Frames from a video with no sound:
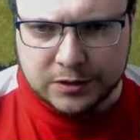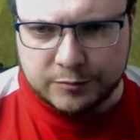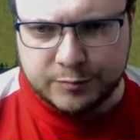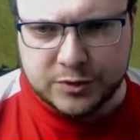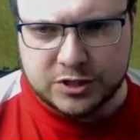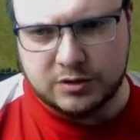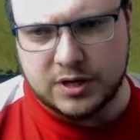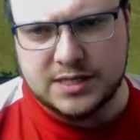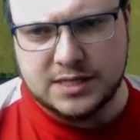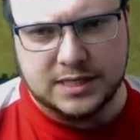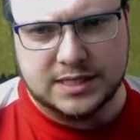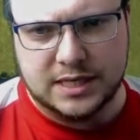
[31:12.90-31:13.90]
So as you
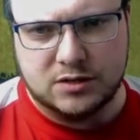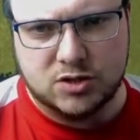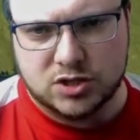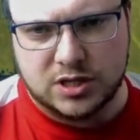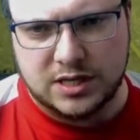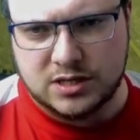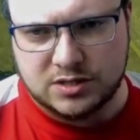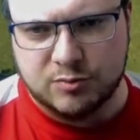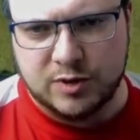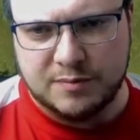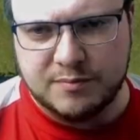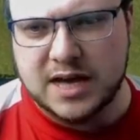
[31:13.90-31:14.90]
can see, just it doesn't
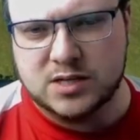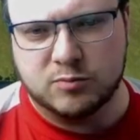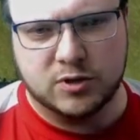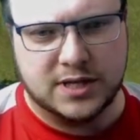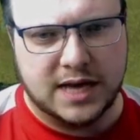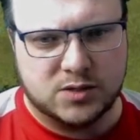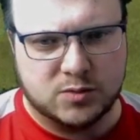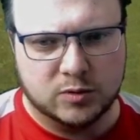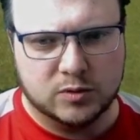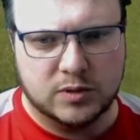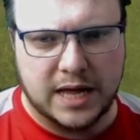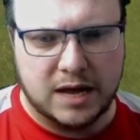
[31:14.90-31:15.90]
really matter what the actual
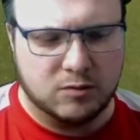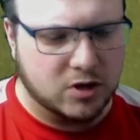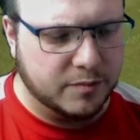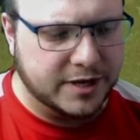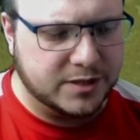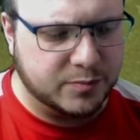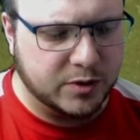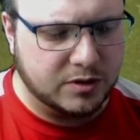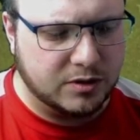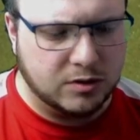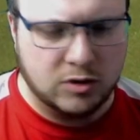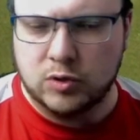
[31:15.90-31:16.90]
outcome is, but
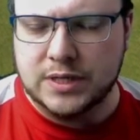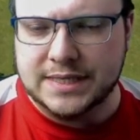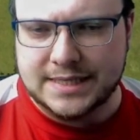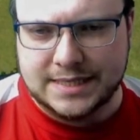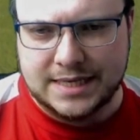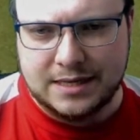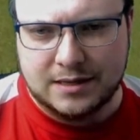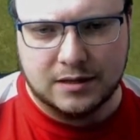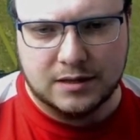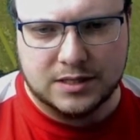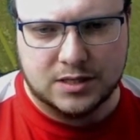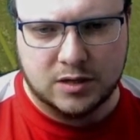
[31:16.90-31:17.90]
you can see that
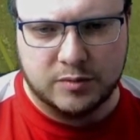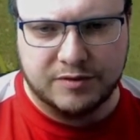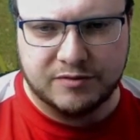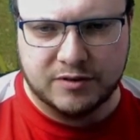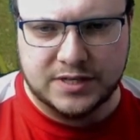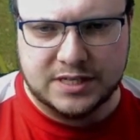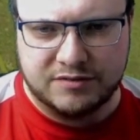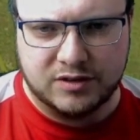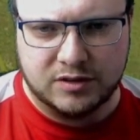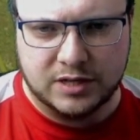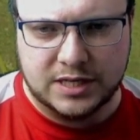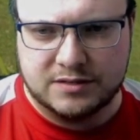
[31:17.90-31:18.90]
there's going to be very
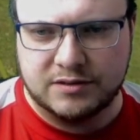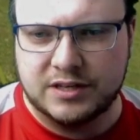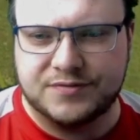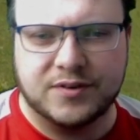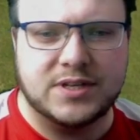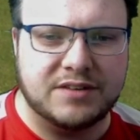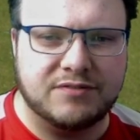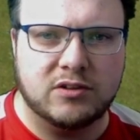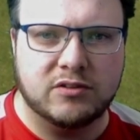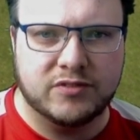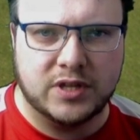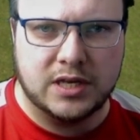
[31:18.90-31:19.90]
difficult. It's very difficult
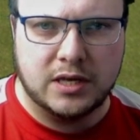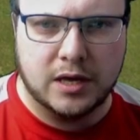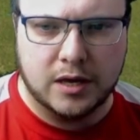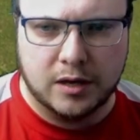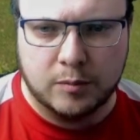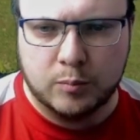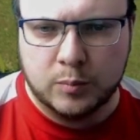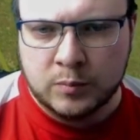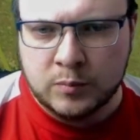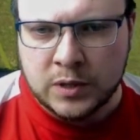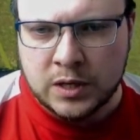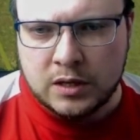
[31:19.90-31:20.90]
for the
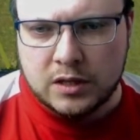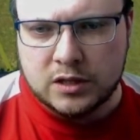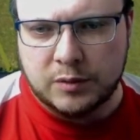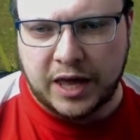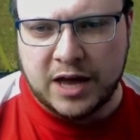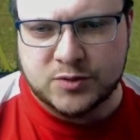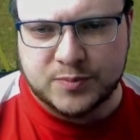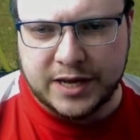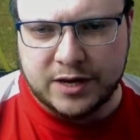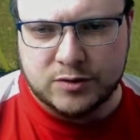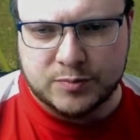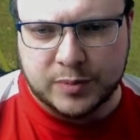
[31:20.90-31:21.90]
Chaos player
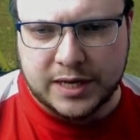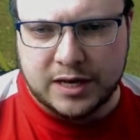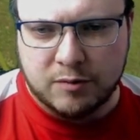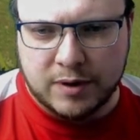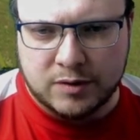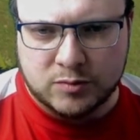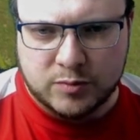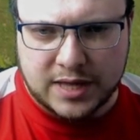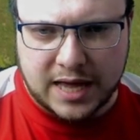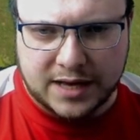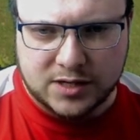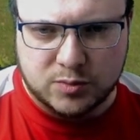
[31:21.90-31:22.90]
who's playing around with
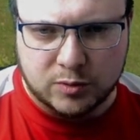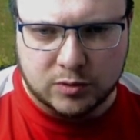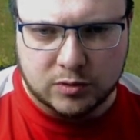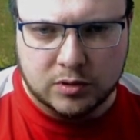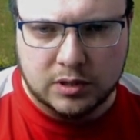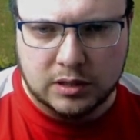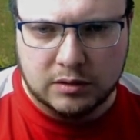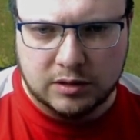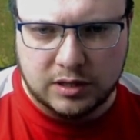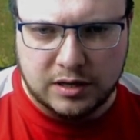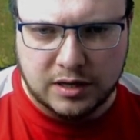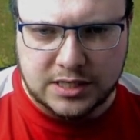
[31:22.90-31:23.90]
actual
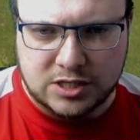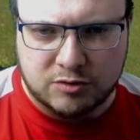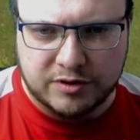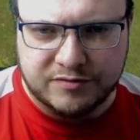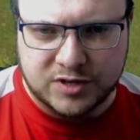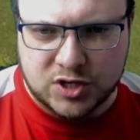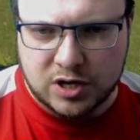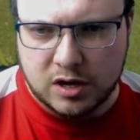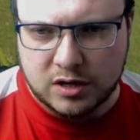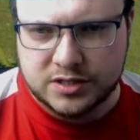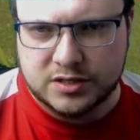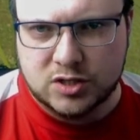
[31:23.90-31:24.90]
90-degree vision
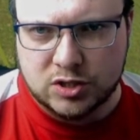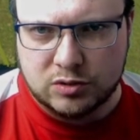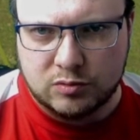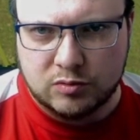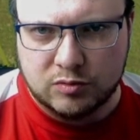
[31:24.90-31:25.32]
arcs to